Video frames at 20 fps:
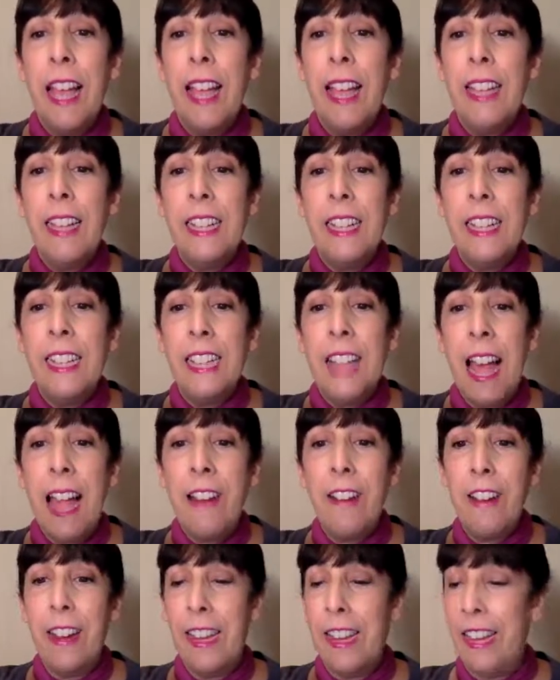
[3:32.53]
and
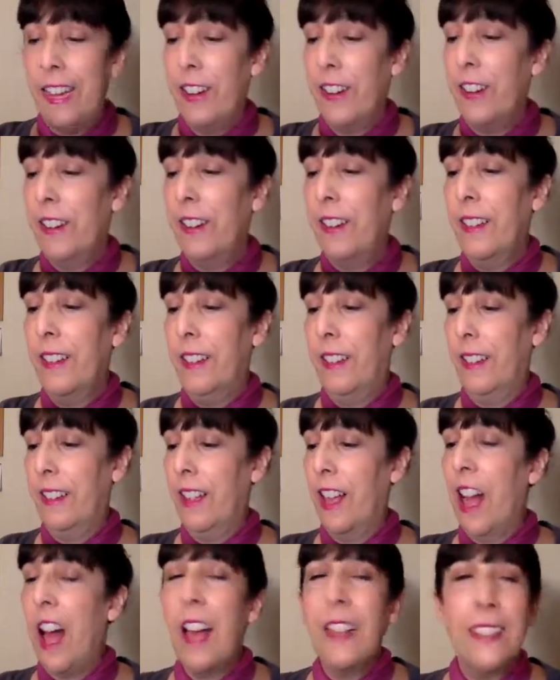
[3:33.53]
Clara here.
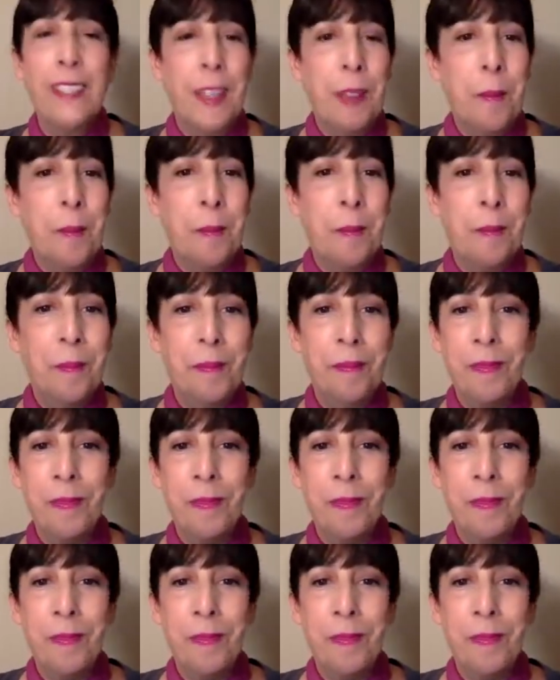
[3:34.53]
Awesome.